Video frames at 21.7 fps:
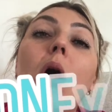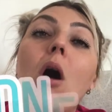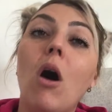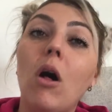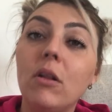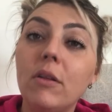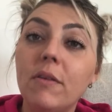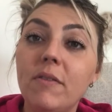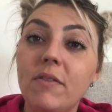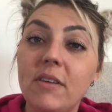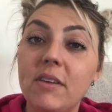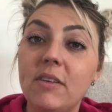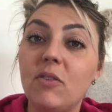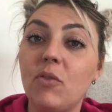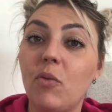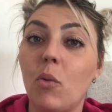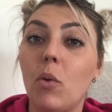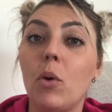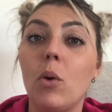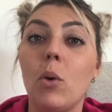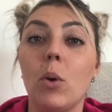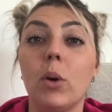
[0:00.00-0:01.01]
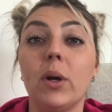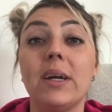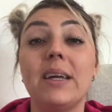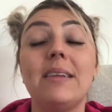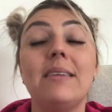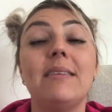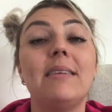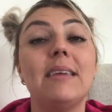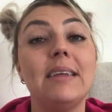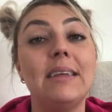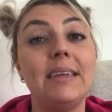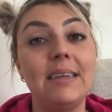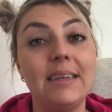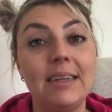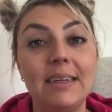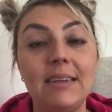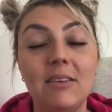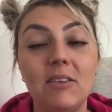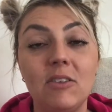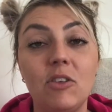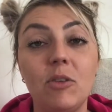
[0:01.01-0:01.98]
all of these four organs
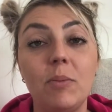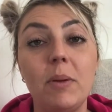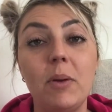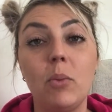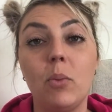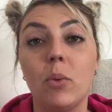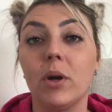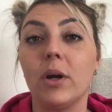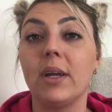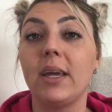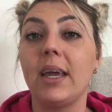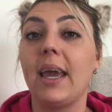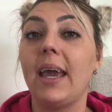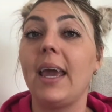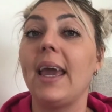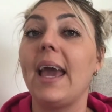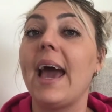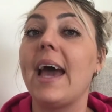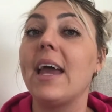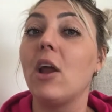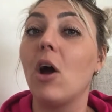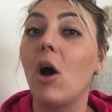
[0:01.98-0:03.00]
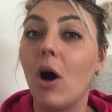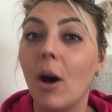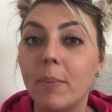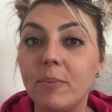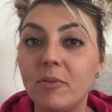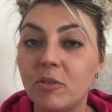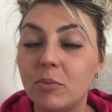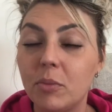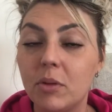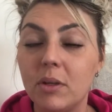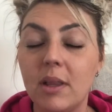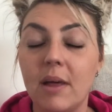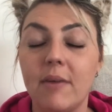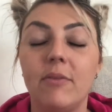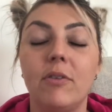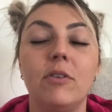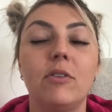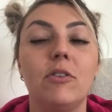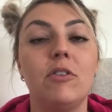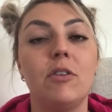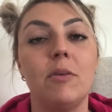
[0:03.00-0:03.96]
need to be working at optimal
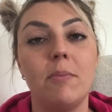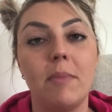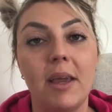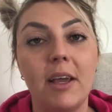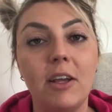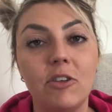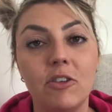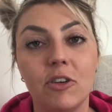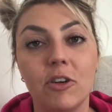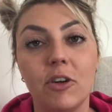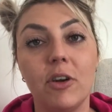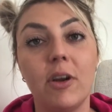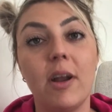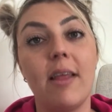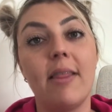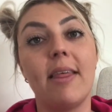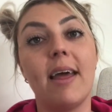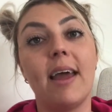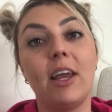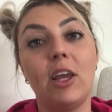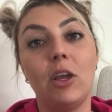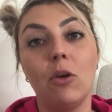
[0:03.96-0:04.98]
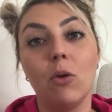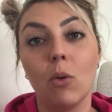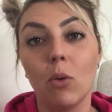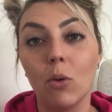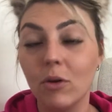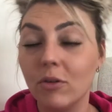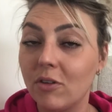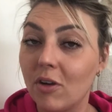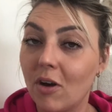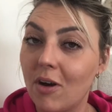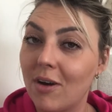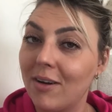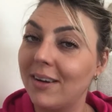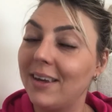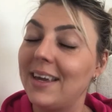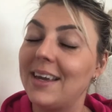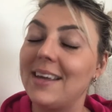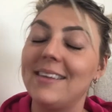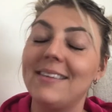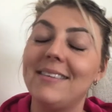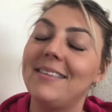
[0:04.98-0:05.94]
level to make sure that your dog
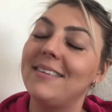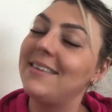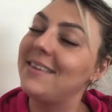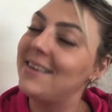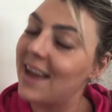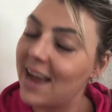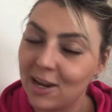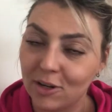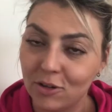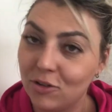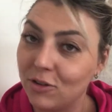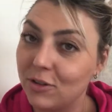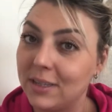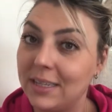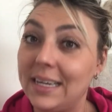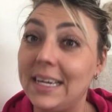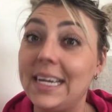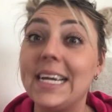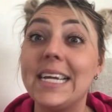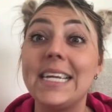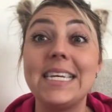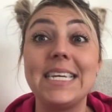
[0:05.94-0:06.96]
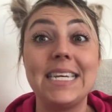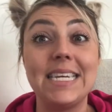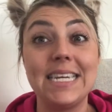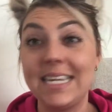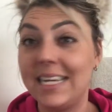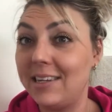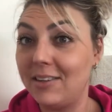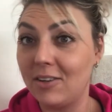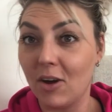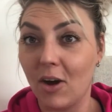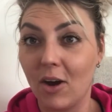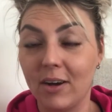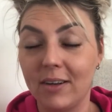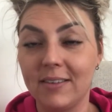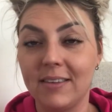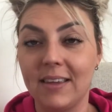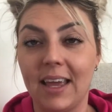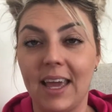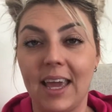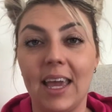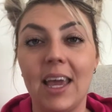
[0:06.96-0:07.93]
is naturally
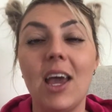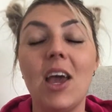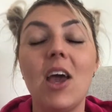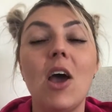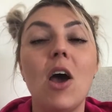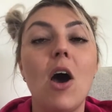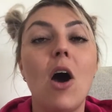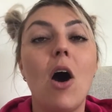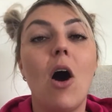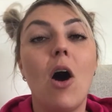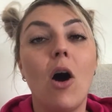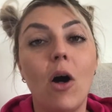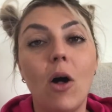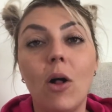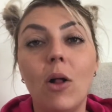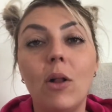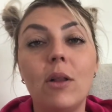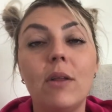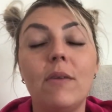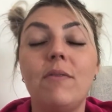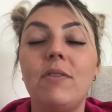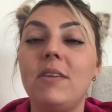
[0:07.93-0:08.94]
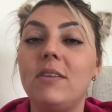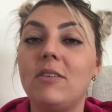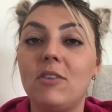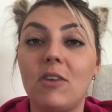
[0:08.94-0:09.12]
detoxing all of these